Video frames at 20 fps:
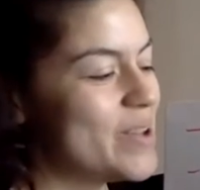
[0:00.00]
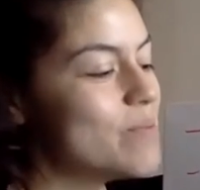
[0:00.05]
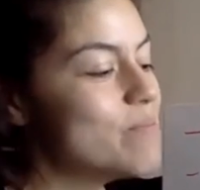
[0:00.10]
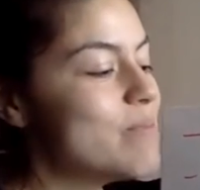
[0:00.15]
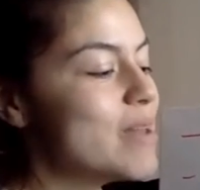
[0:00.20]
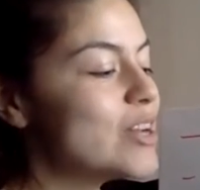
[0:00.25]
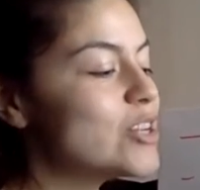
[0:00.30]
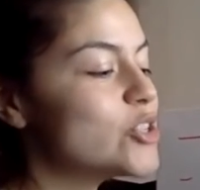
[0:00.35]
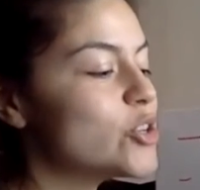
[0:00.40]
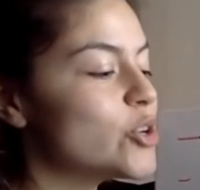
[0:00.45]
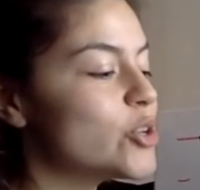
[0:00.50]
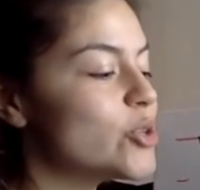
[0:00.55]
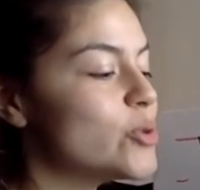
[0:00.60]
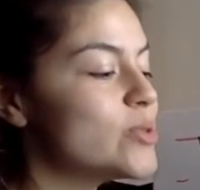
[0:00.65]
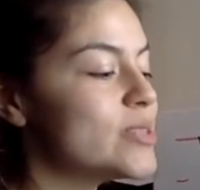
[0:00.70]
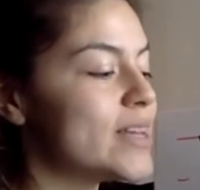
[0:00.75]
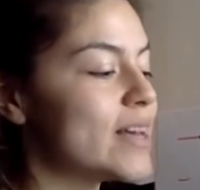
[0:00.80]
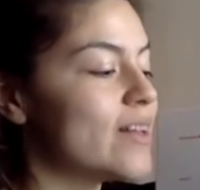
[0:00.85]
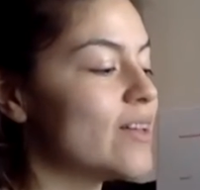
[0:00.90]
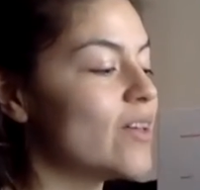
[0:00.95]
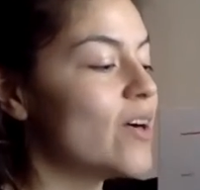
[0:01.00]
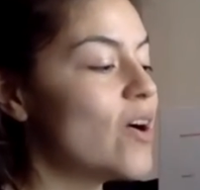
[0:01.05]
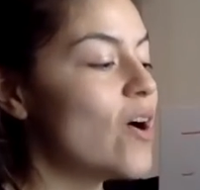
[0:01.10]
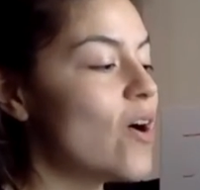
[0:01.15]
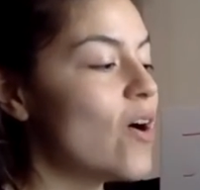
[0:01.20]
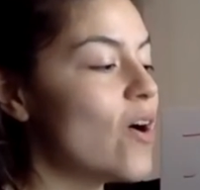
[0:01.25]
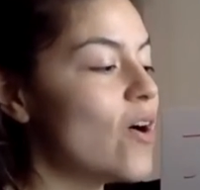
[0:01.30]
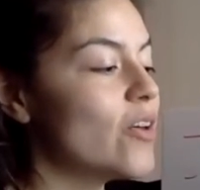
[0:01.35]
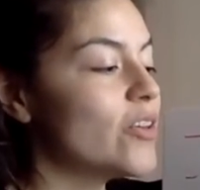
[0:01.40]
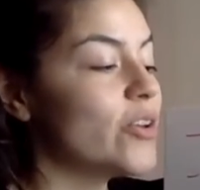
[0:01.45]
Make sure you tell
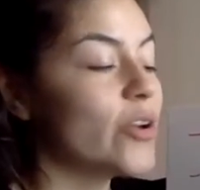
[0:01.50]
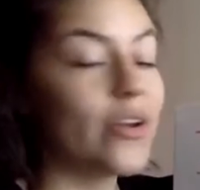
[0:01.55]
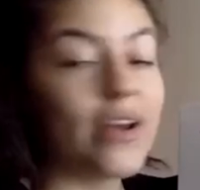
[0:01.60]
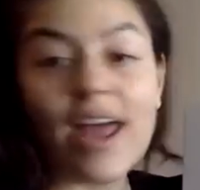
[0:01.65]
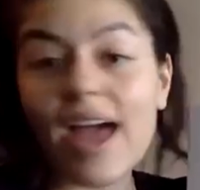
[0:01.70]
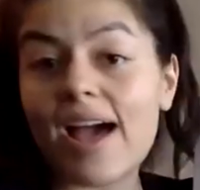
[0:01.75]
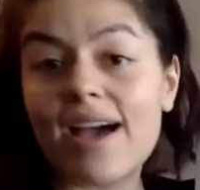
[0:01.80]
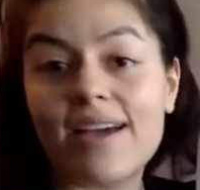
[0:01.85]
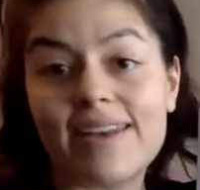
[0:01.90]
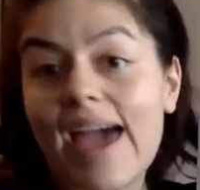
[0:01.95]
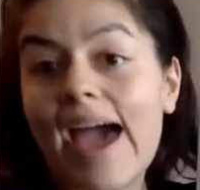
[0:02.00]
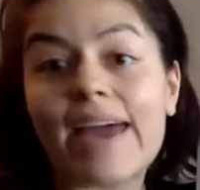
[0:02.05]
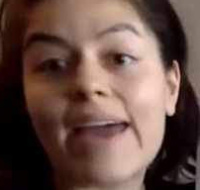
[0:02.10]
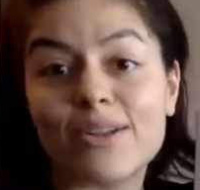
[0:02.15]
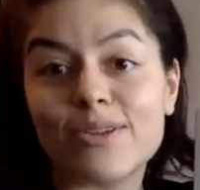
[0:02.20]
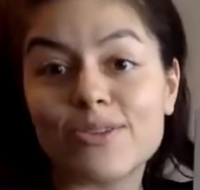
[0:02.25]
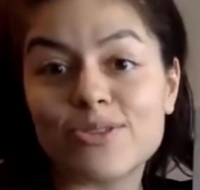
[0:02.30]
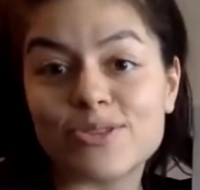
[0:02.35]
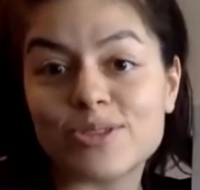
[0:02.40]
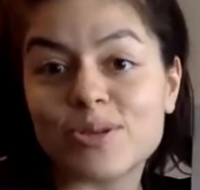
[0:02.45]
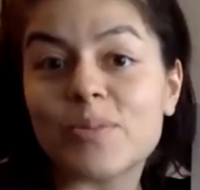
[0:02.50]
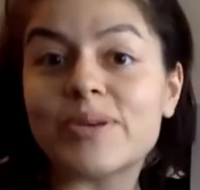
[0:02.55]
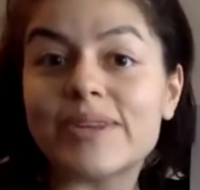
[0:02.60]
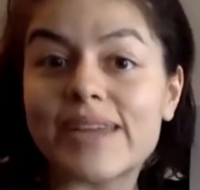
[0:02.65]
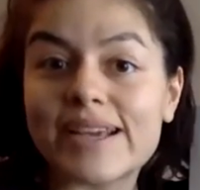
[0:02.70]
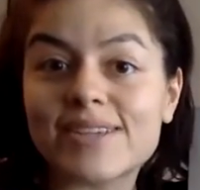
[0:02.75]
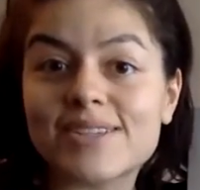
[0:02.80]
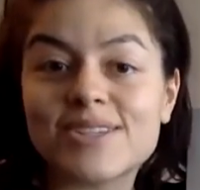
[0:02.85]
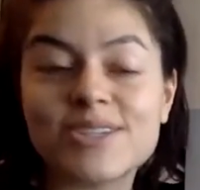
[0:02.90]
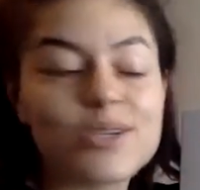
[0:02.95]
an adult or someone
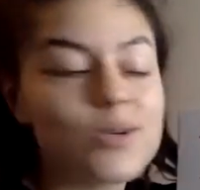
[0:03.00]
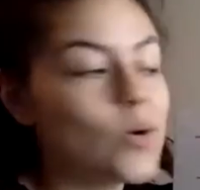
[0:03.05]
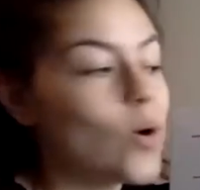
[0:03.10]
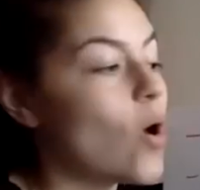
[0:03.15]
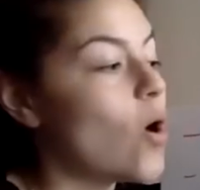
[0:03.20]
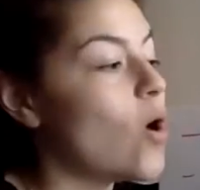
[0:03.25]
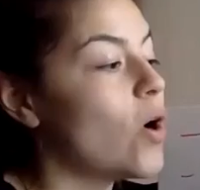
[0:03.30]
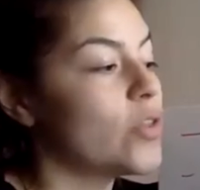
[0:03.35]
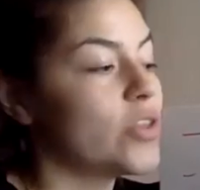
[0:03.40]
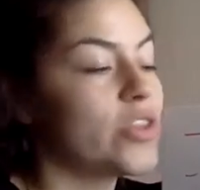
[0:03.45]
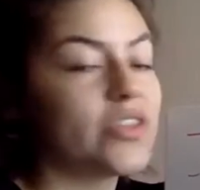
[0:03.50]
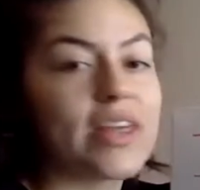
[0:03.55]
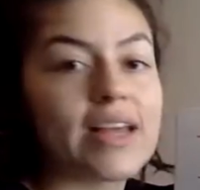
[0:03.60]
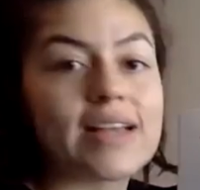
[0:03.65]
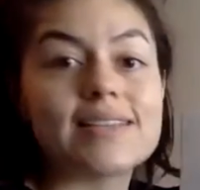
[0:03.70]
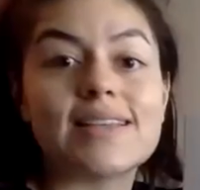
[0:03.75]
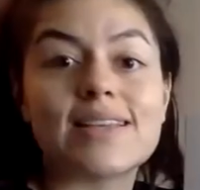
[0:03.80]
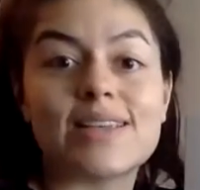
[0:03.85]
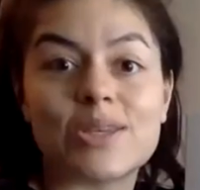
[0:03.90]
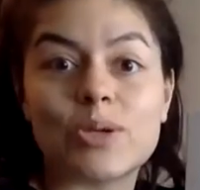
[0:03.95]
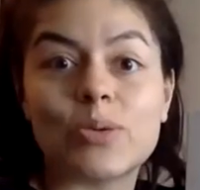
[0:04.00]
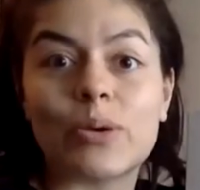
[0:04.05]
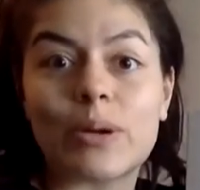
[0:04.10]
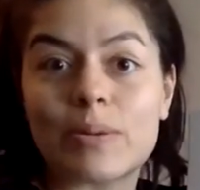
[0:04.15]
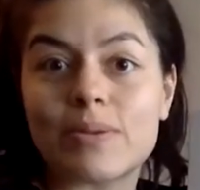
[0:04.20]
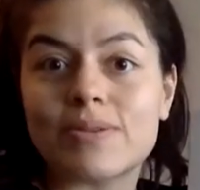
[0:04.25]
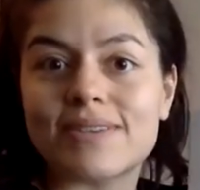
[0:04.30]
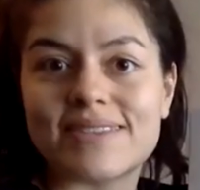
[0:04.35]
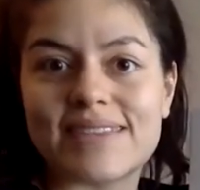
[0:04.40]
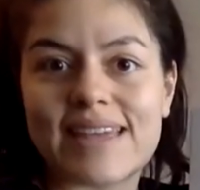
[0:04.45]
next to you all the things that you were
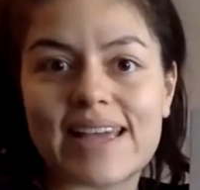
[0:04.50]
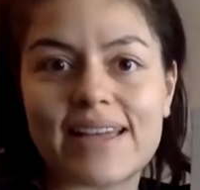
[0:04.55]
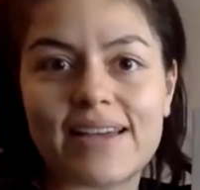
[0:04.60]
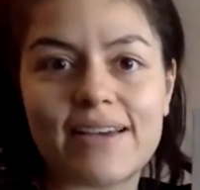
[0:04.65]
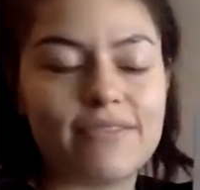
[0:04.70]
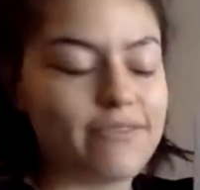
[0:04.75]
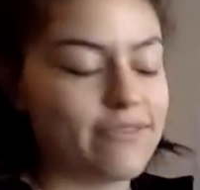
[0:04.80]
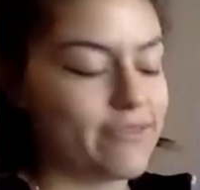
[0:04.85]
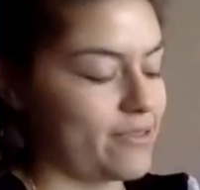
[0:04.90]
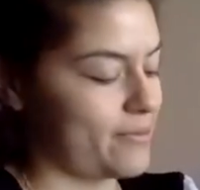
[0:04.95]
able to think of.